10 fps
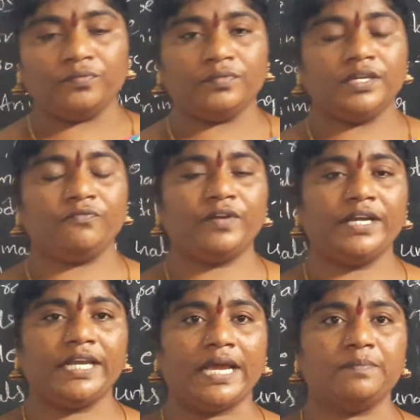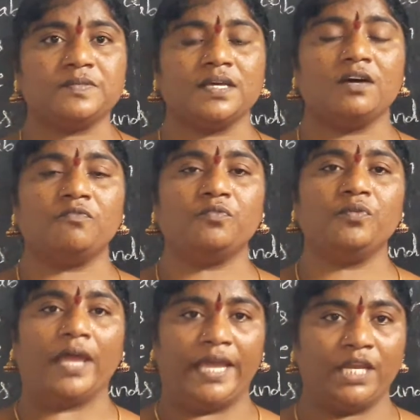different types of
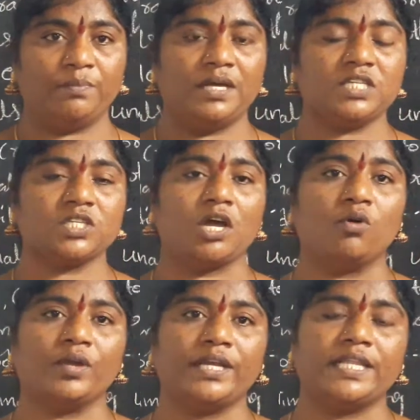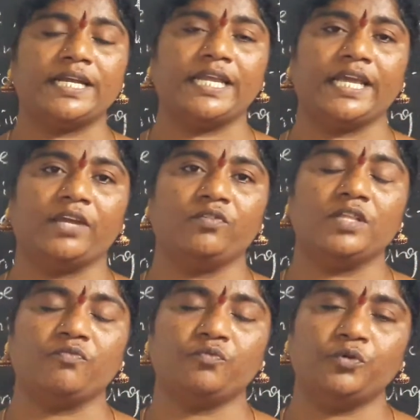animals, how can they take
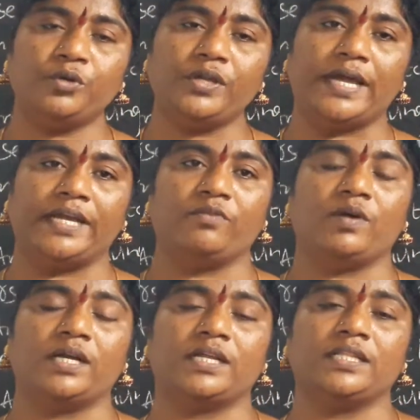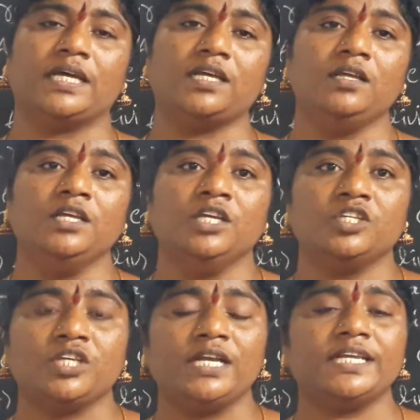the food and what are the
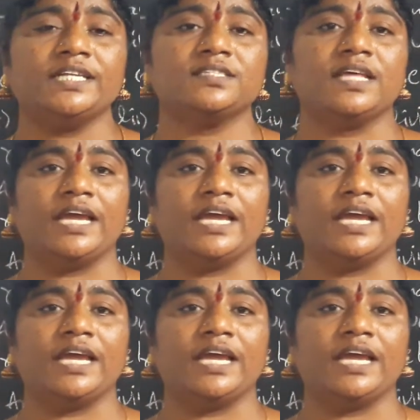shelters they